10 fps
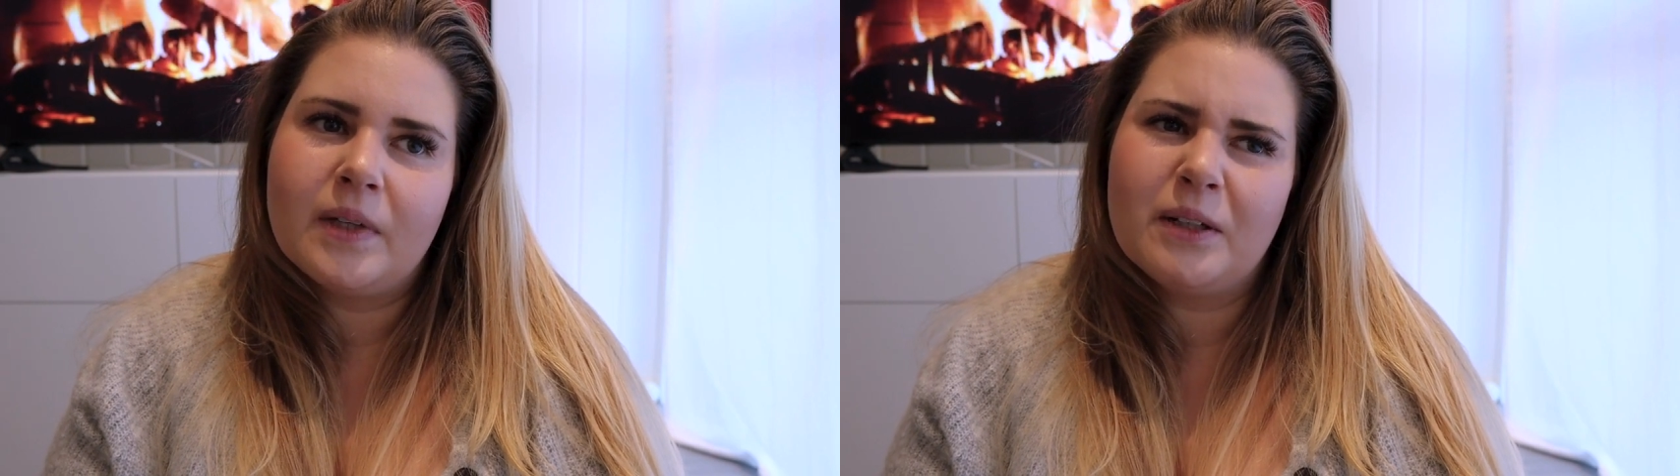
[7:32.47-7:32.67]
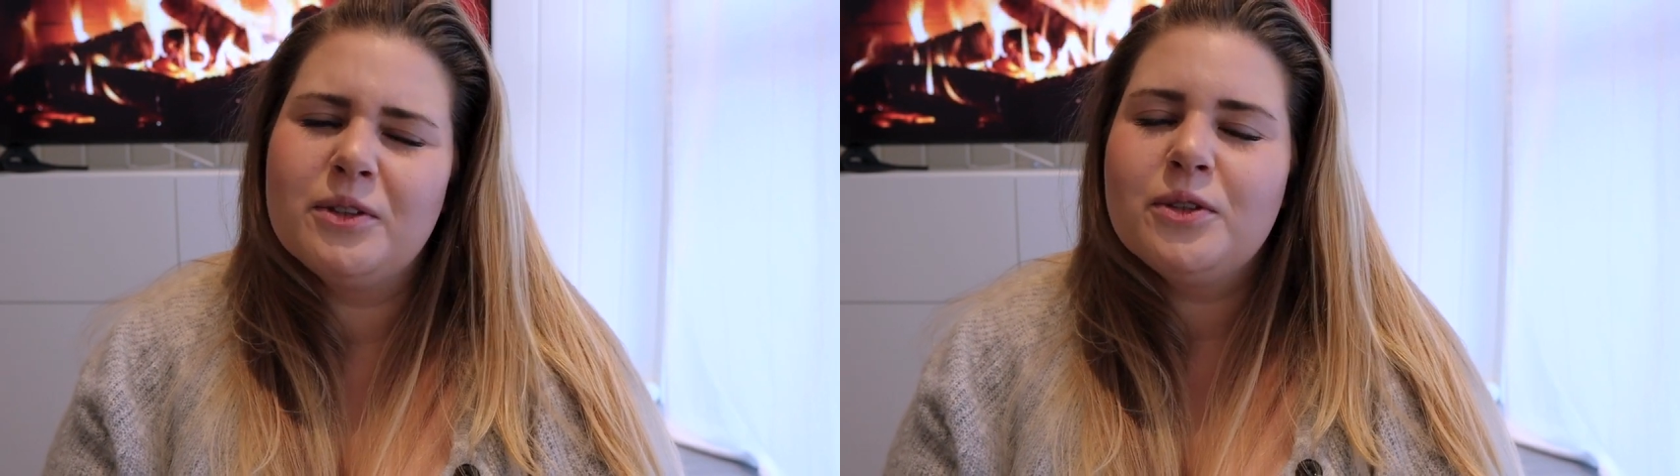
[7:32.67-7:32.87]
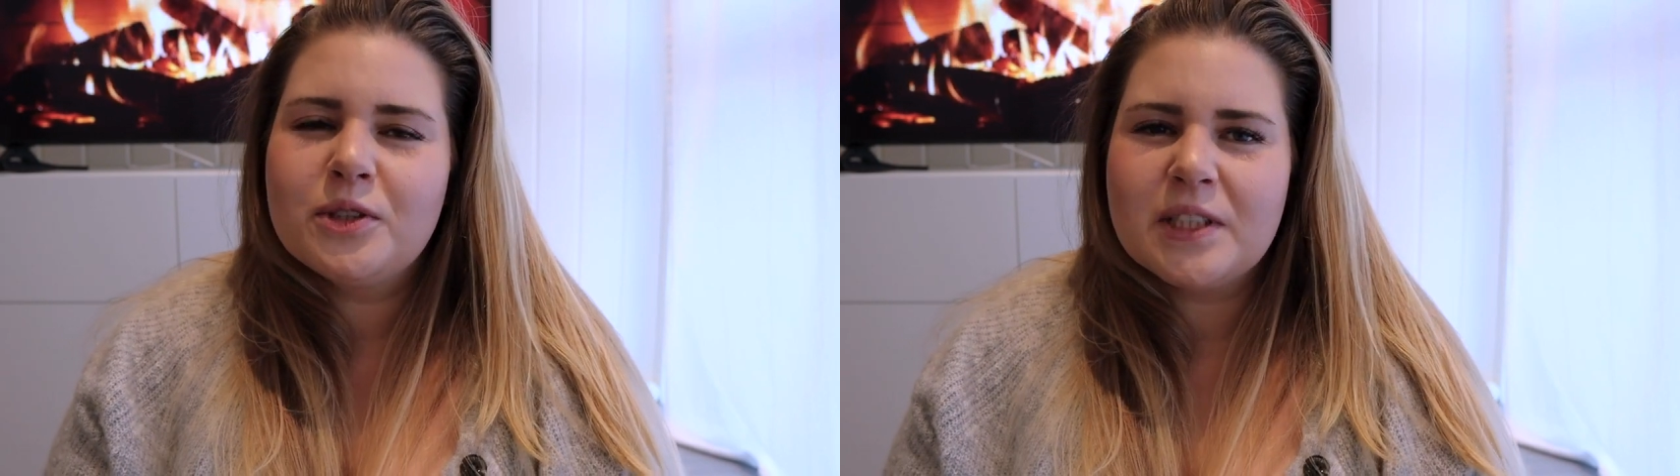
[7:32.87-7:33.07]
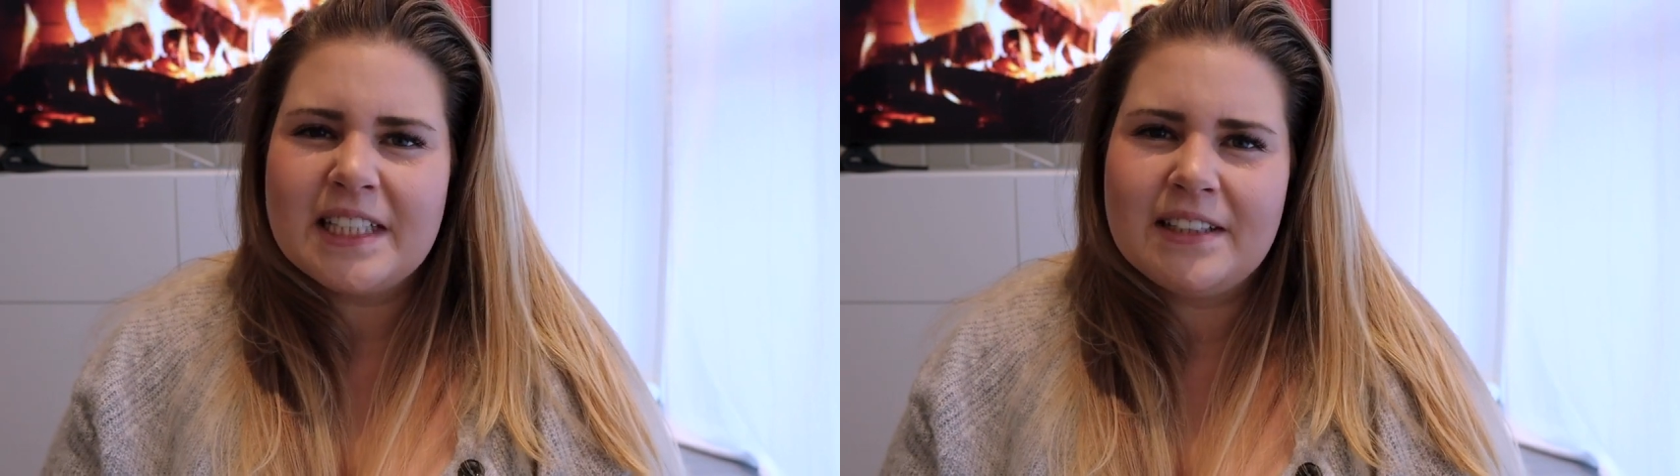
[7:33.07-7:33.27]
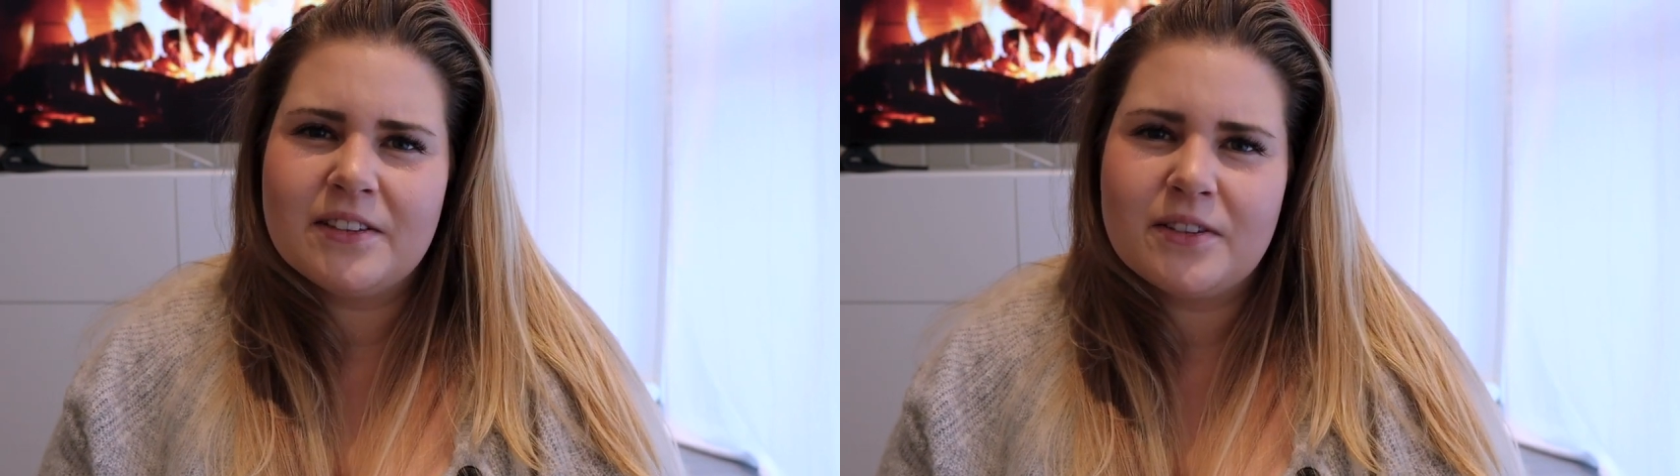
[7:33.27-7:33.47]
would
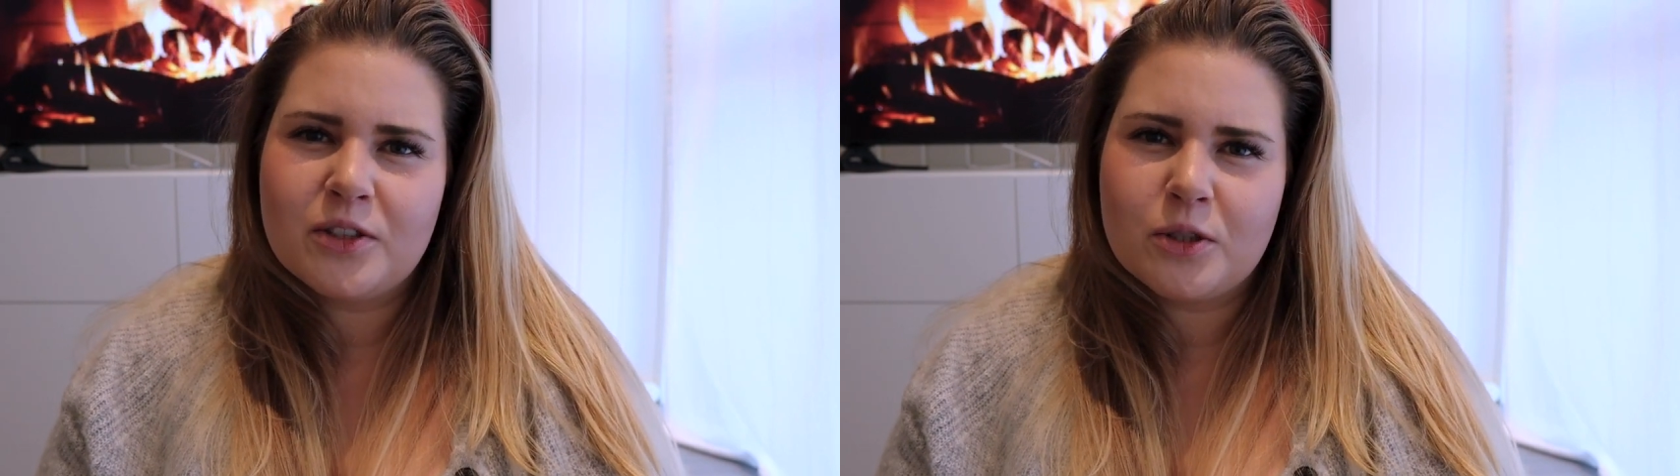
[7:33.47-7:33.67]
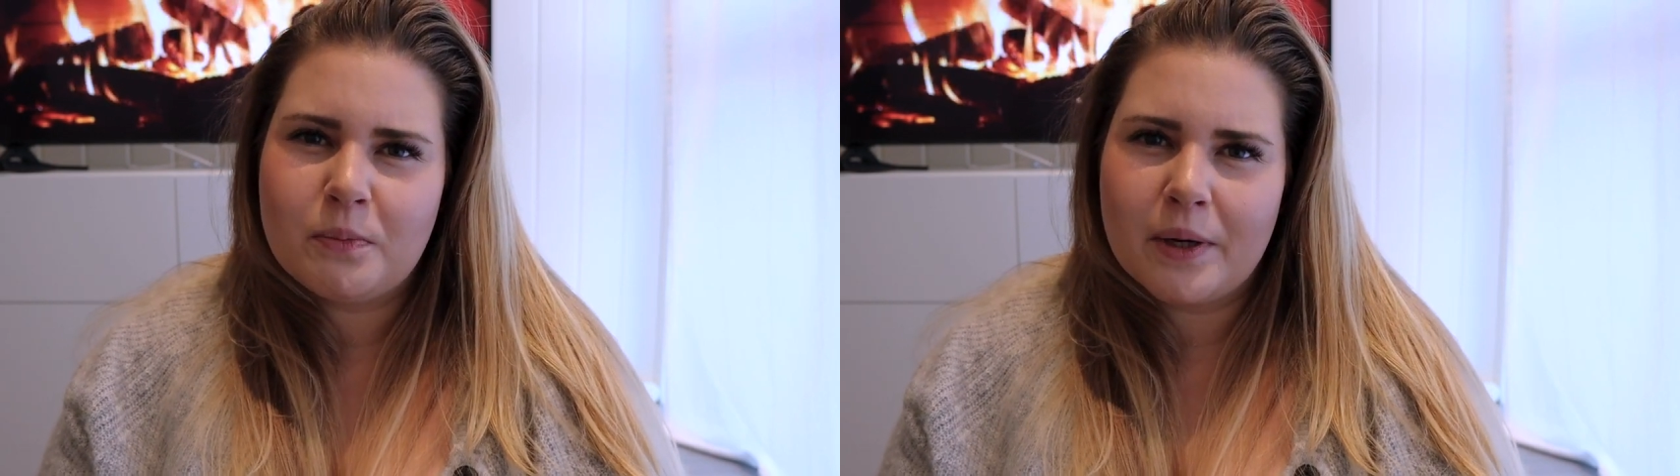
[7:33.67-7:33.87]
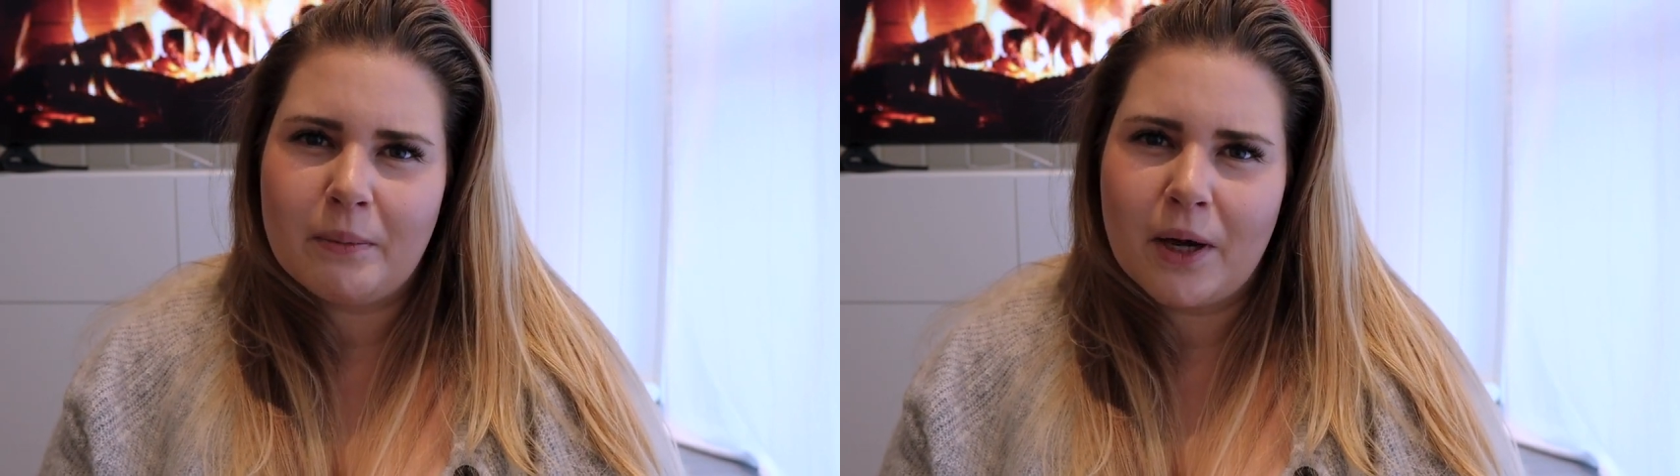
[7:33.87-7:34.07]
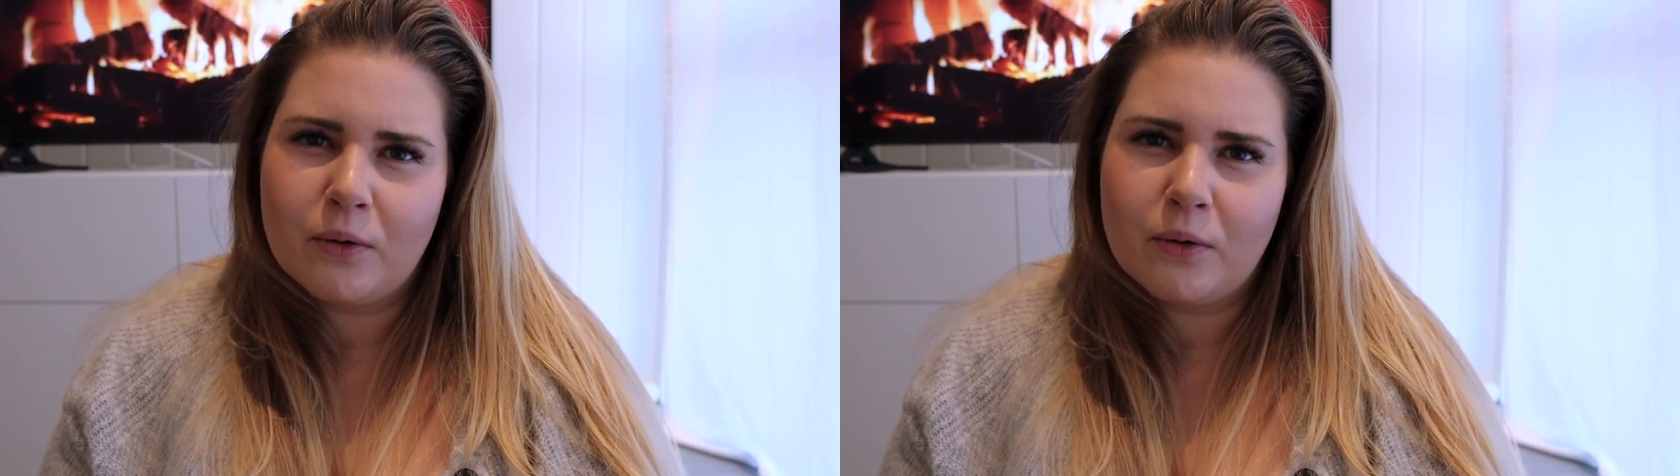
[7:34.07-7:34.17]
usually either just bring my